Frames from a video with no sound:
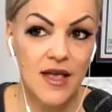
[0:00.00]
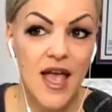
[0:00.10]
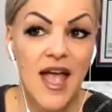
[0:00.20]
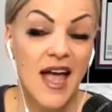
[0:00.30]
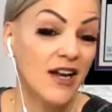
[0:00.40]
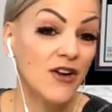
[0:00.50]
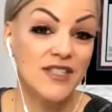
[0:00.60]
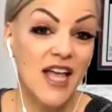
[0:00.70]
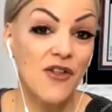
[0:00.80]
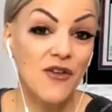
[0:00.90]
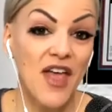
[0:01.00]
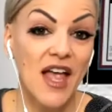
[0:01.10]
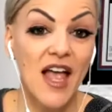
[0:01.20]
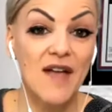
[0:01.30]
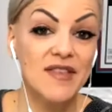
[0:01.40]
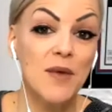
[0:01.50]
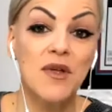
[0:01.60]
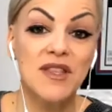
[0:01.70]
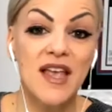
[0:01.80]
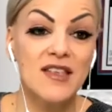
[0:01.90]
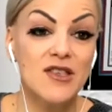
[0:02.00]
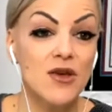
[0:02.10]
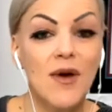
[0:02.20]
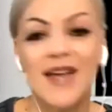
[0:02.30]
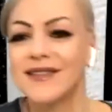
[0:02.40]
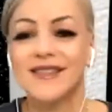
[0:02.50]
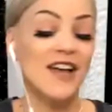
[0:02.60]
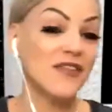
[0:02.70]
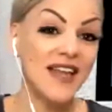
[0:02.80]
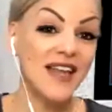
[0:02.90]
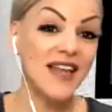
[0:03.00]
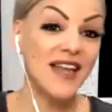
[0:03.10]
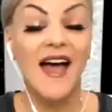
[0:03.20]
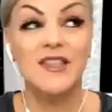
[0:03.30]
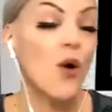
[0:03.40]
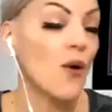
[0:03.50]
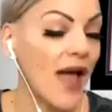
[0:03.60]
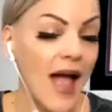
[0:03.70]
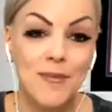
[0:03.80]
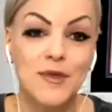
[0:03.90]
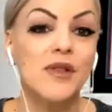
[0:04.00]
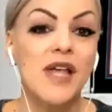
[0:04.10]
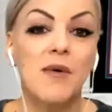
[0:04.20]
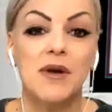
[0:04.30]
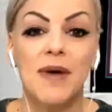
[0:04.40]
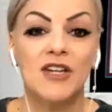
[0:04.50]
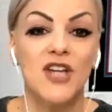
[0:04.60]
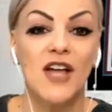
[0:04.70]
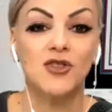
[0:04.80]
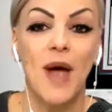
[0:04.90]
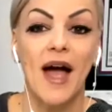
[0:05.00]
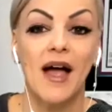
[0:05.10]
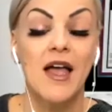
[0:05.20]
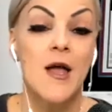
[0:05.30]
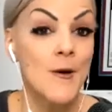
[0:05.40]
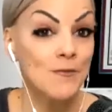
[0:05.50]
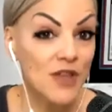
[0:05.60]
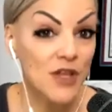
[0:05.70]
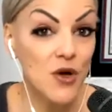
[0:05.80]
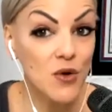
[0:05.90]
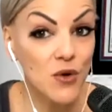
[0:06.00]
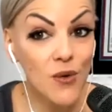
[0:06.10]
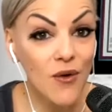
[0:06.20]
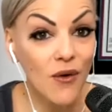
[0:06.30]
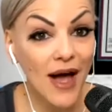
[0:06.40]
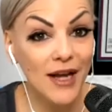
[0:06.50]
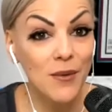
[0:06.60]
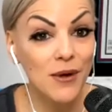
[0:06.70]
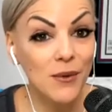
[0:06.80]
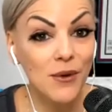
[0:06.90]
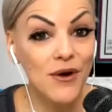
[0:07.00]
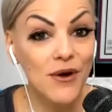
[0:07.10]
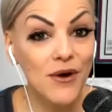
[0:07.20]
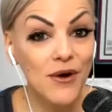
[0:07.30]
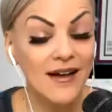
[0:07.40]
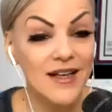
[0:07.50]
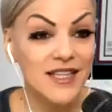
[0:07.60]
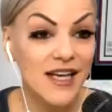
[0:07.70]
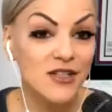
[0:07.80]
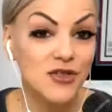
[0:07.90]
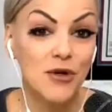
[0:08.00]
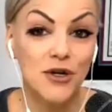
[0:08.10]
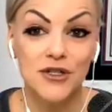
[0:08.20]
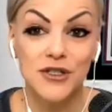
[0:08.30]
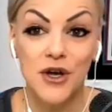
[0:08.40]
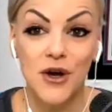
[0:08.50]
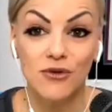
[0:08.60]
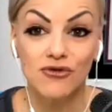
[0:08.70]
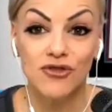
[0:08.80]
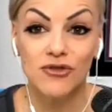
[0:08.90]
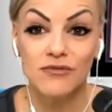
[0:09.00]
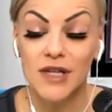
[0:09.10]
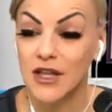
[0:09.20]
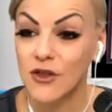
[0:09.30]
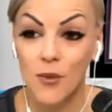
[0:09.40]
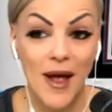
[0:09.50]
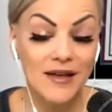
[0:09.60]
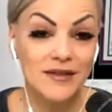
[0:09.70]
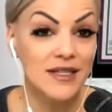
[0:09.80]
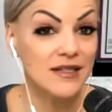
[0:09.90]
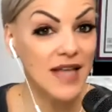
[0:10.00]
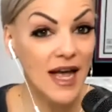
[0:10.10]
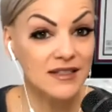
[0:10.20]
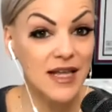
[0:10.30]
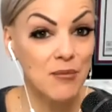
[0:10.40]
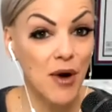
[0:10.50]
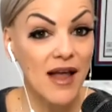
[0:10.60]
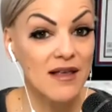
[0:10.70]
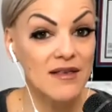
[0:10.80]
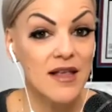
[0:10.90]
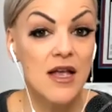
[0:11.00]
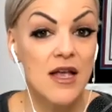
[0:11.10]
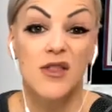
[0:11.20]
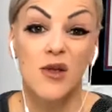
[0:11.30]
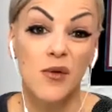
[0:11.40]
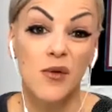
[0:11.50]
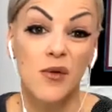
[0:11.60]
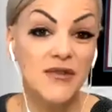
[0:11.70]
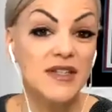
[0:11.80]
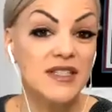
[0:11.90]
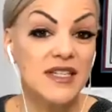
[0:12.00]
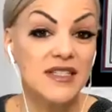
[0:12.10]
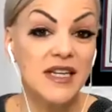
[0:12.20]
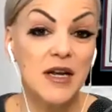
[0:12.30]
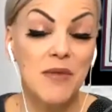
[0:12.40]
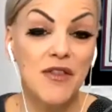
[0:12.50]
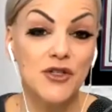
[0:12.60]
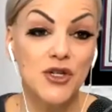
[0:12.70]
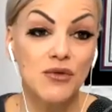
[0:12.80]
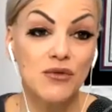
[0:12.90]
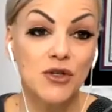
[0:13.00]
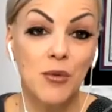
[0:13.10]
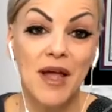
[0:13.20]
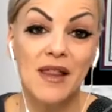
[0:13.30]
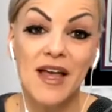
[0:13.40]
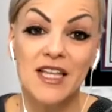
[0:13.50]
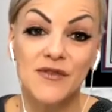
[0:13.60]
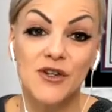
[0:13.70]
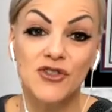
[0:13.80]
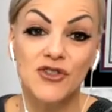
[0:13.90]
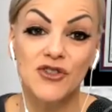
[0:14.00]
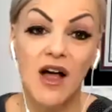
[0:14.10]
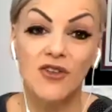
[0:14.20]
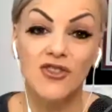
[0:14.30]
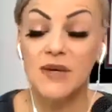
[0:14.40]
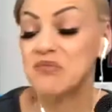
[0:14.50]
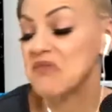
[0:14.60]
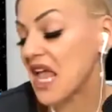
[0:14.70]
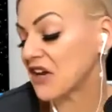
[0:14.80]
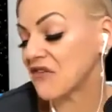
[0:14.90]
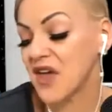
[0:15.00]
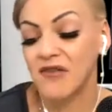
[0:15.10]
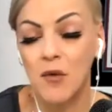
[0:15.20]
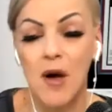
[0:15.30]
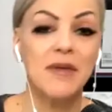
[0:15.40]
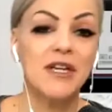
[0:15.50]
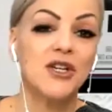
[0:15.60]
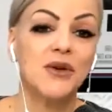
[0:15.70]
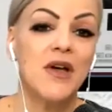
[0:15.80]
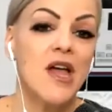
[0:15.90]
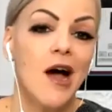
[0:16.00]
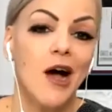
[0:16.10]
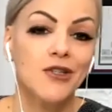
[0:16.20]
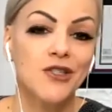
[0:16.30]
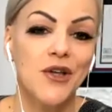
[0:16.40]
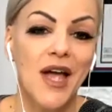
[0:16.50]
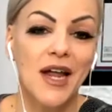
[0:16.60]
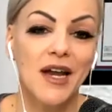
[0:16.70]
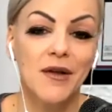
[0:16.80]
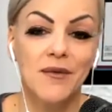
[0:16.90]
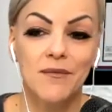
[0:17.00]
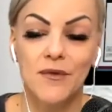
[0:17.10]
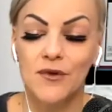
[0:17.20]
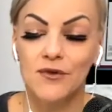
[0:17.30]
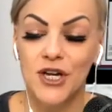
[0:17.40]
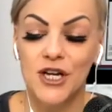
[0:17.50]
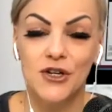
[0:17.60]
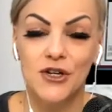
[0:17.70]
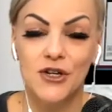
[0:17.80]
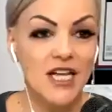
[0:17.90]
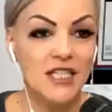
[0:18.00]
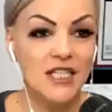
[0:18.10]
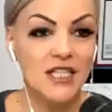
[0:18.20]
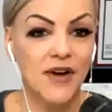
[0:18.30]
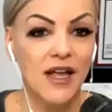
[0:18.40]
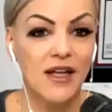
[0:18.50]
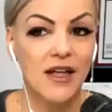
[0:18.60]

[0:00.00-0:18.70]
And here's the other thing. If someone says to you, hey, Stephanie, yes, okay, absolutely, I want to buy a challenge pack. And you go, cool. How do you want to order it? As a customer or as a coach? Either way, it's the exact same price. The only difference is that in month 2, you'll pay less for your Shakeology. And if you ever want me to, I'll show you how to drink your shakes for free.